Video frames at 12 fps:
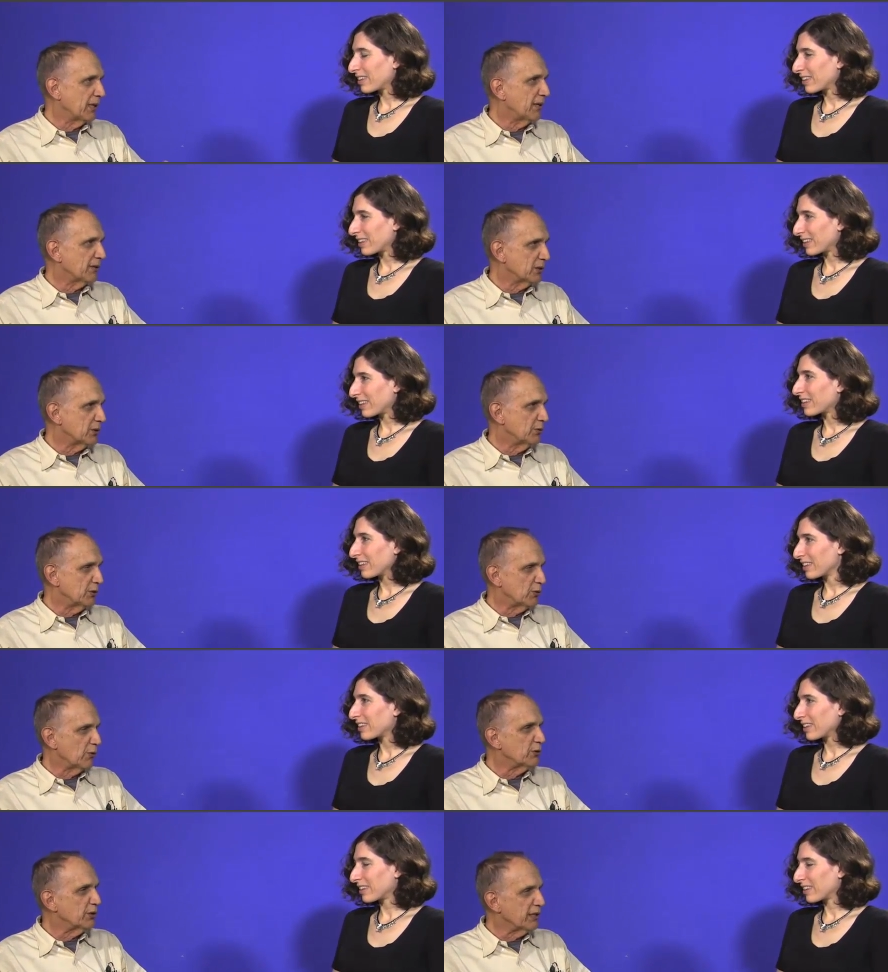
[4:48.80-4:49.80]
Speaker 1: out to
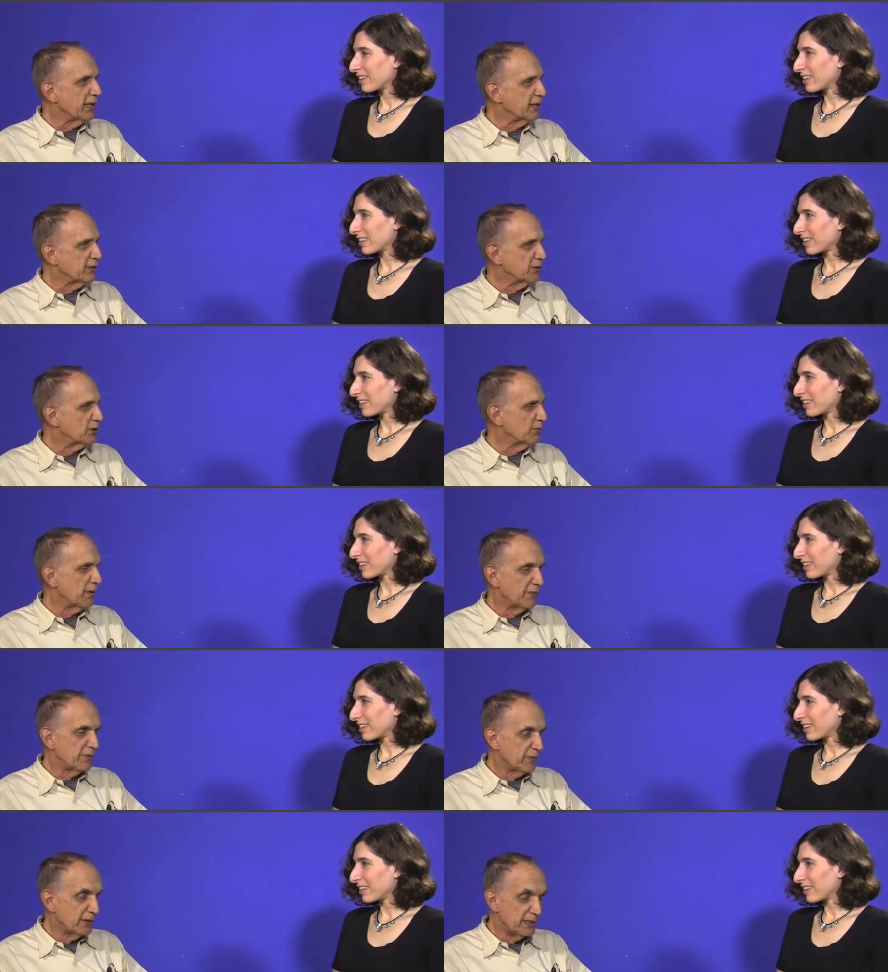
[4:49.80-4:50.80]
associate editors or
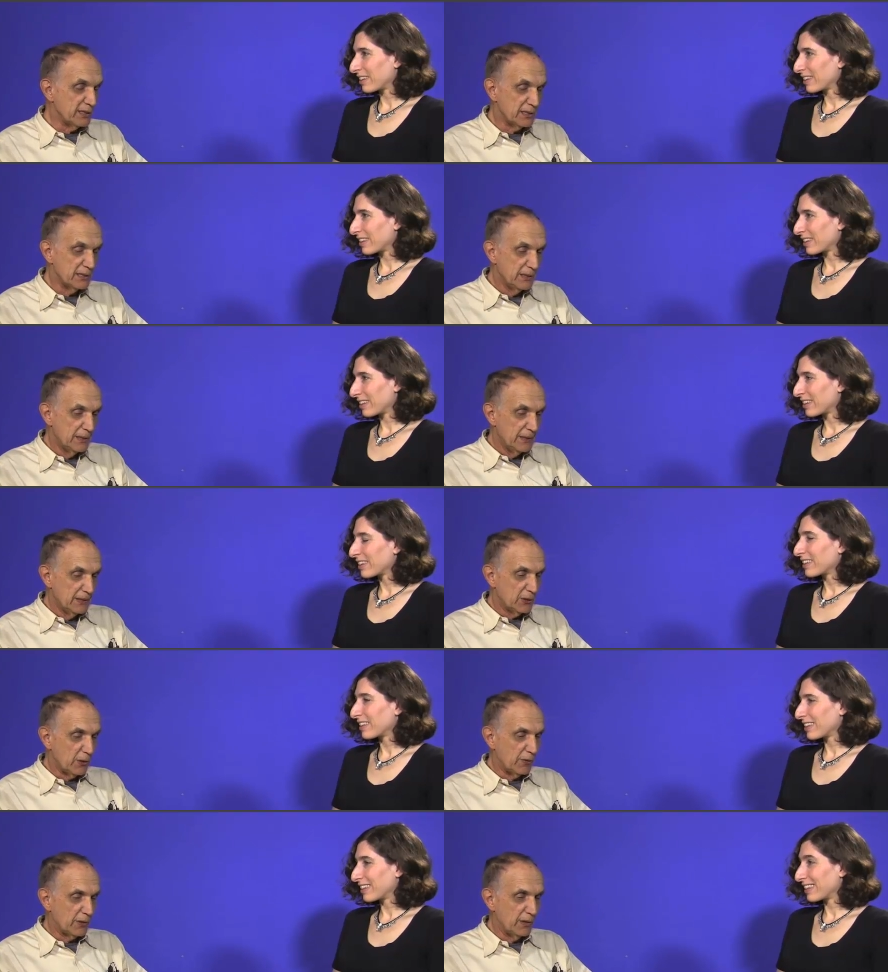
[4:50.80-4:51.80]
referees.
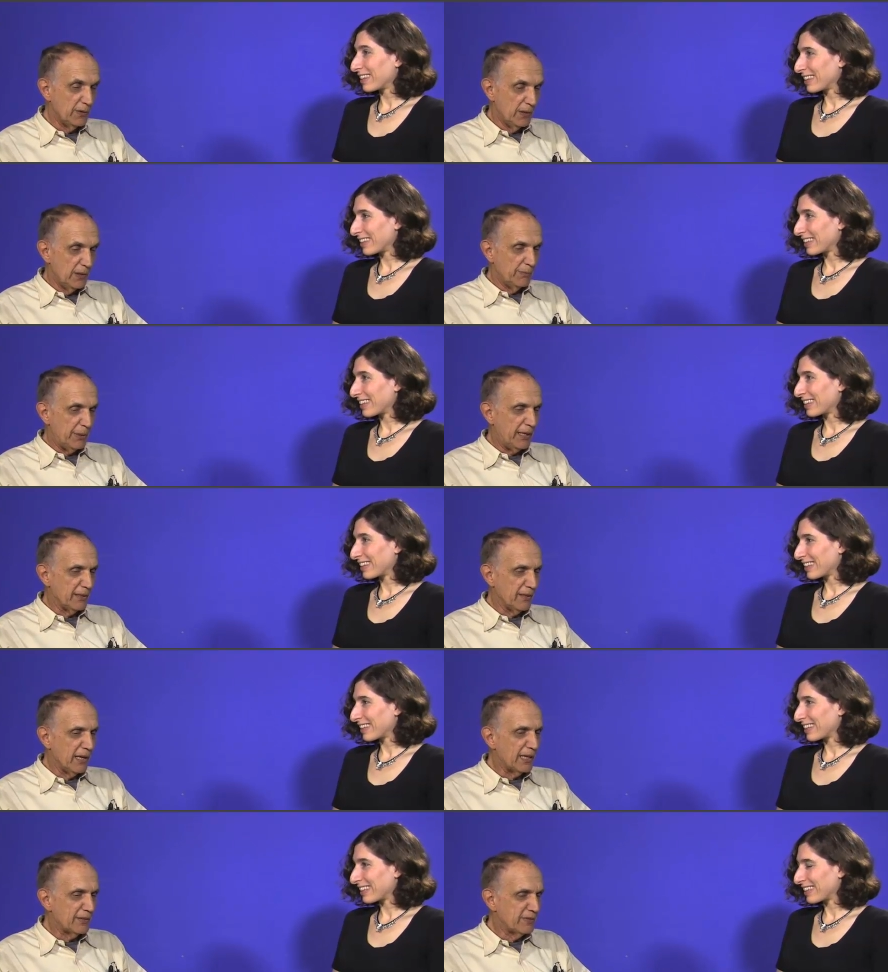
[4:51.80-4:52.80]
So. The, pay a
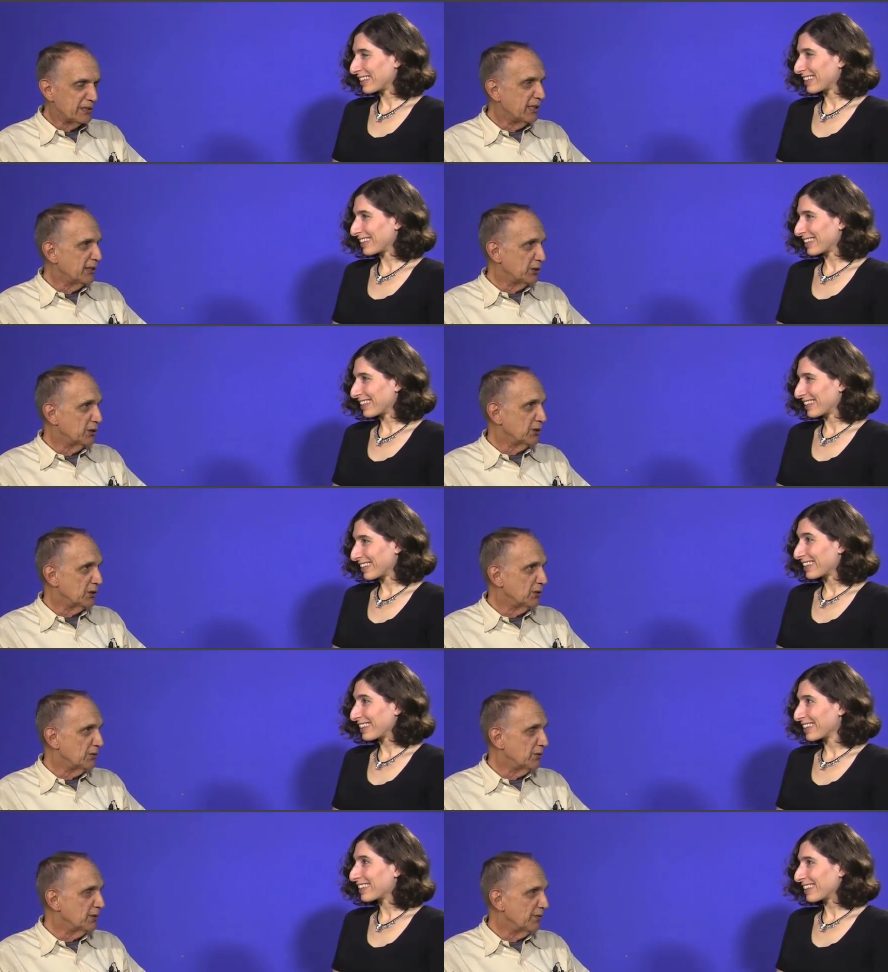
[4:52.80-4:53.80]
lot of attention
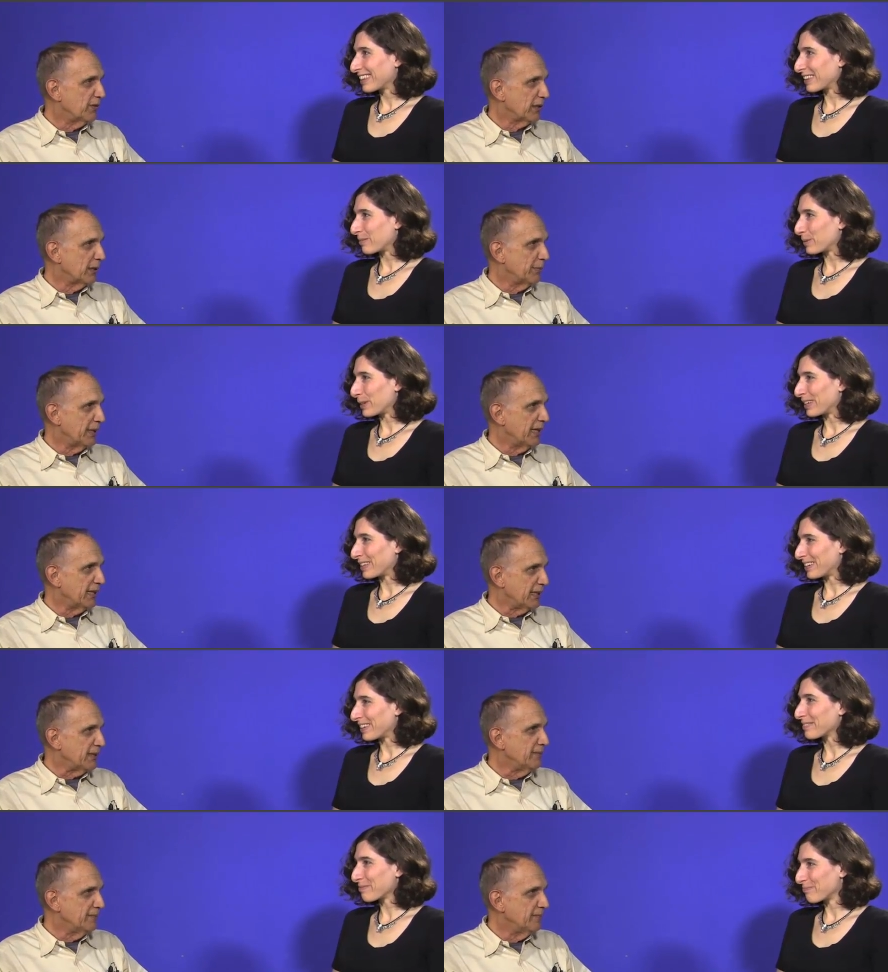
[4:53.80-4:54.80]
to the very
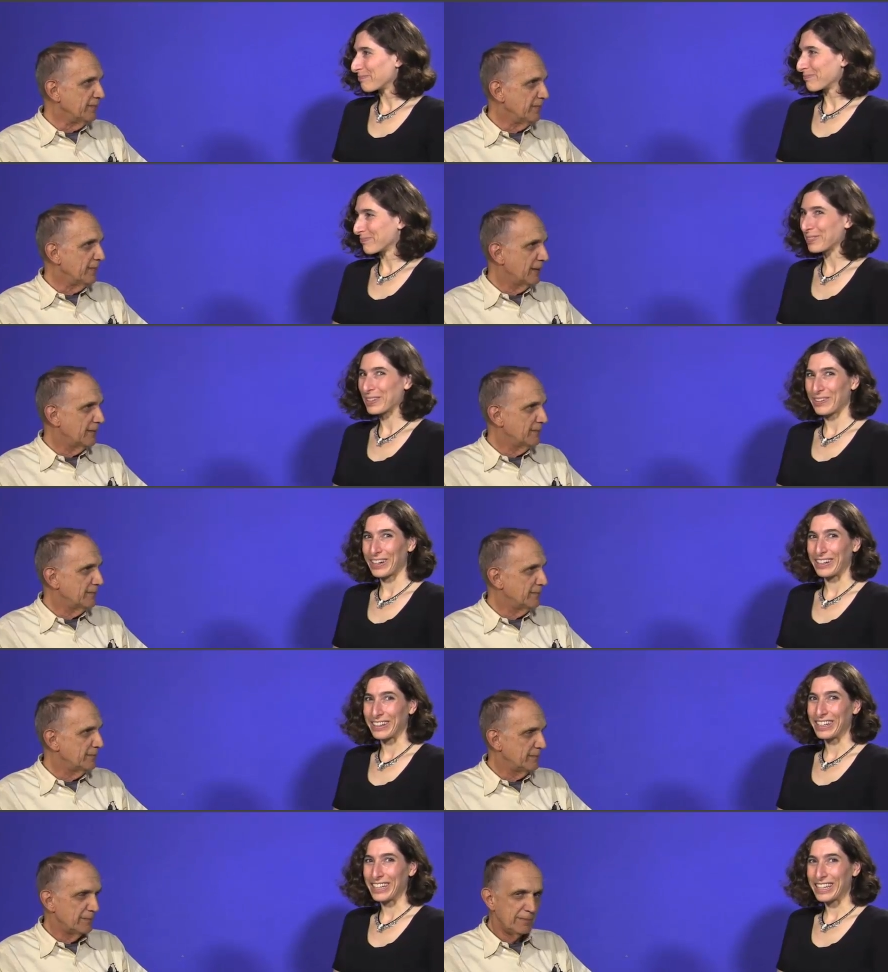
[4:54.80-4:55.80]
beginning.
Speaker 2: Mm, great.
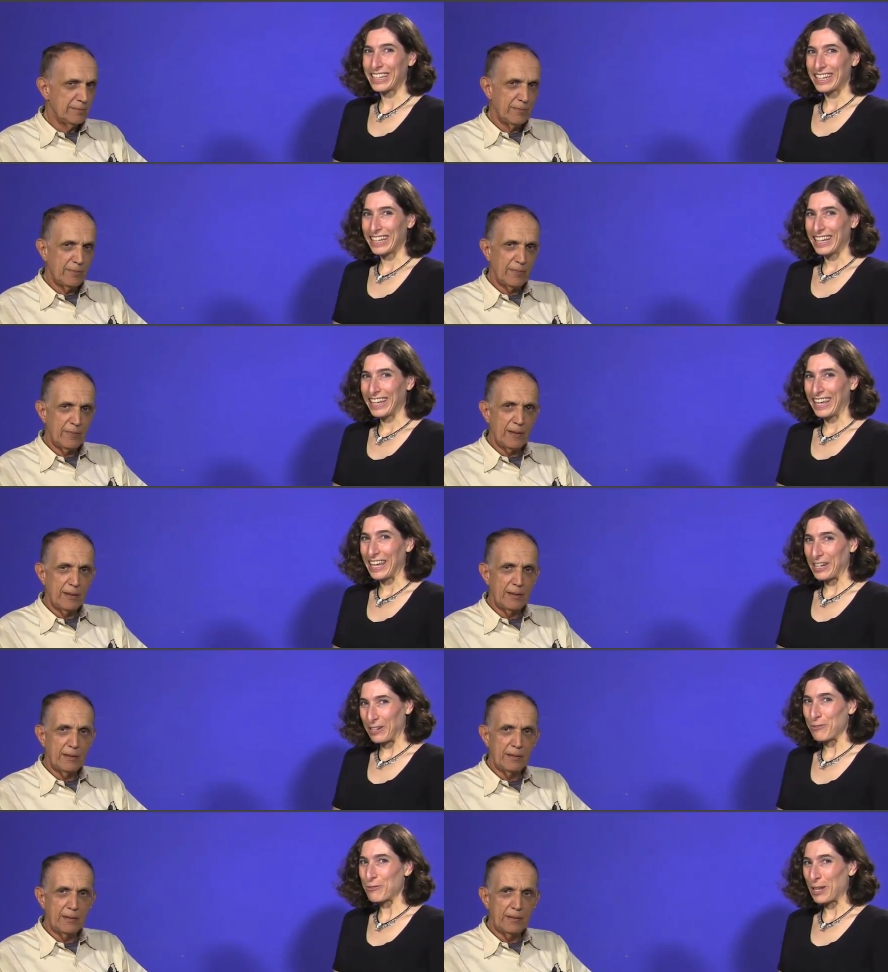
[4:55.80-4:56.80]
And
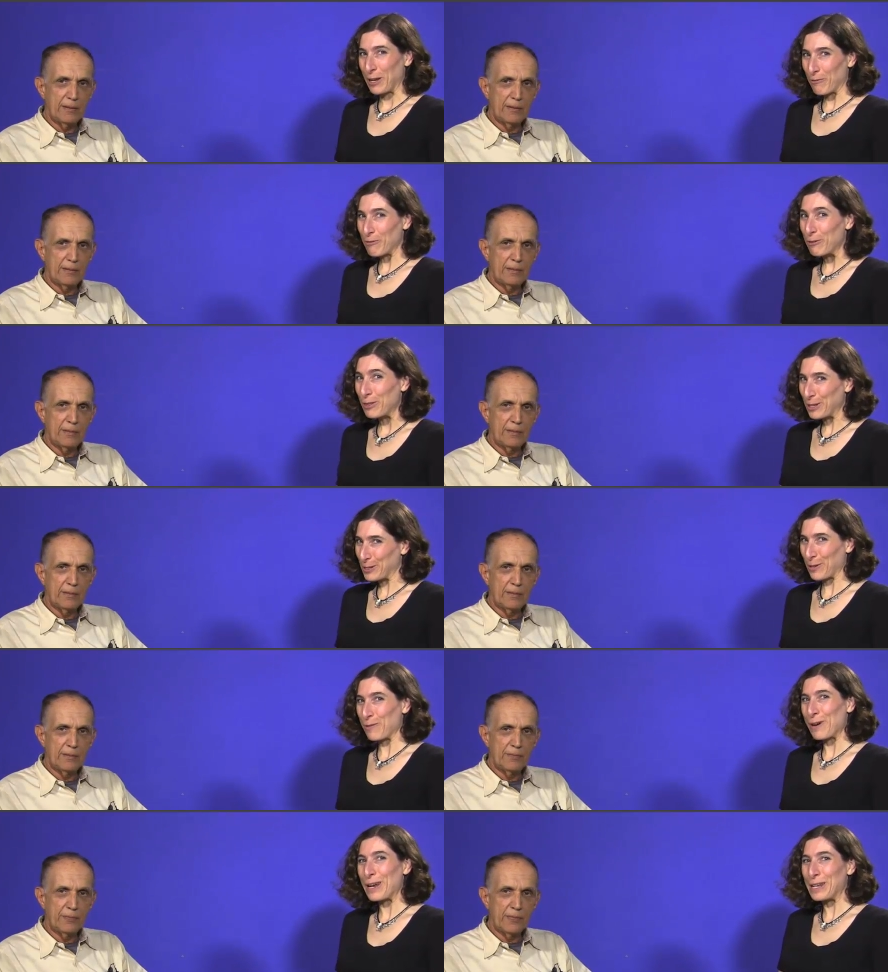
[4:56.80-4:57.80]
uh, you've said a few things
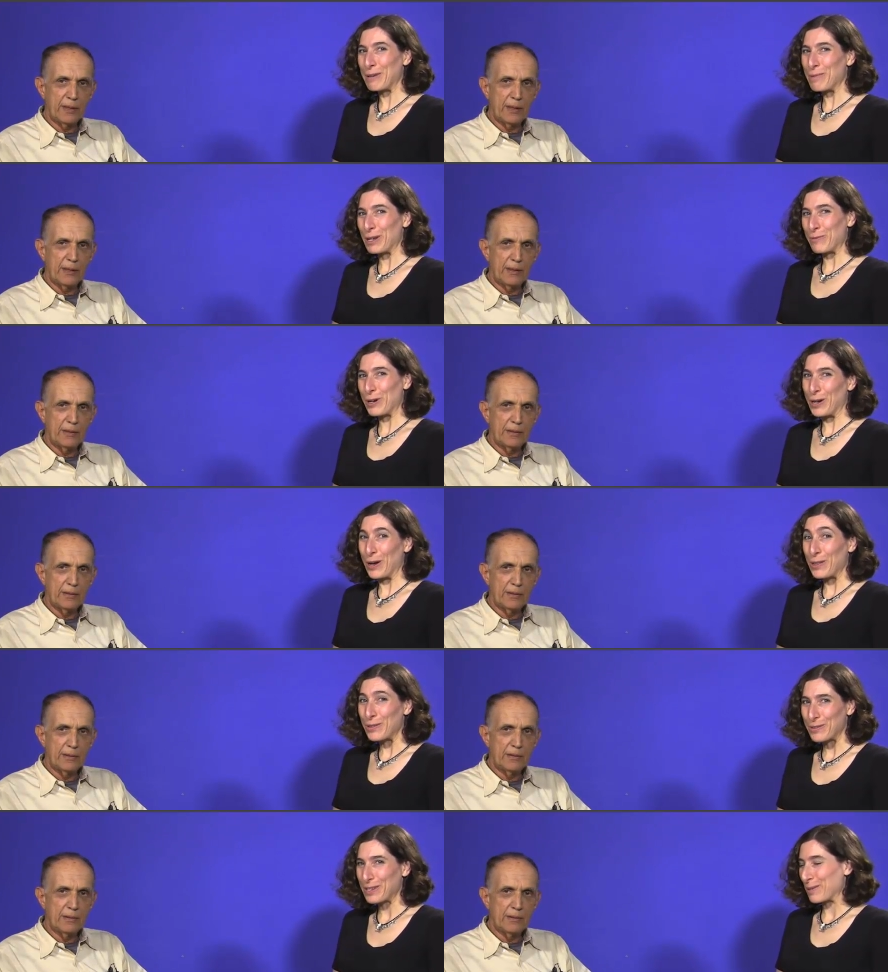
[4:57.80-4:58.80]
already, but what
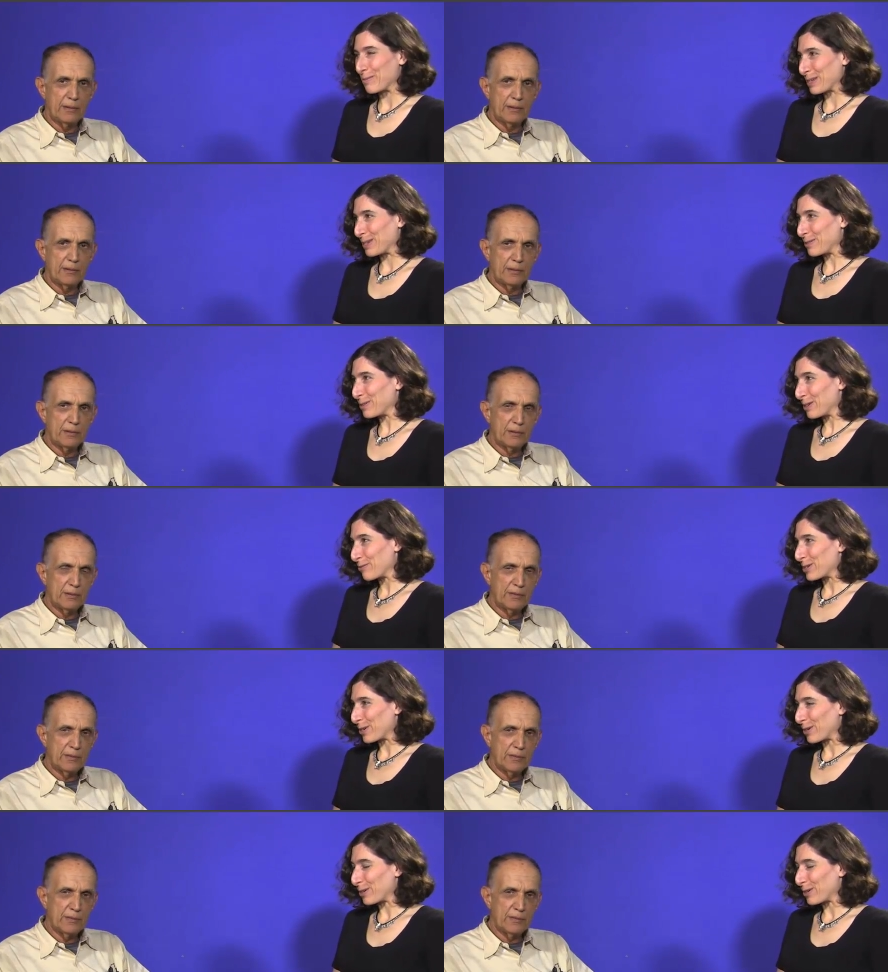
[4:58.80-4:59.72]
other tips can you give to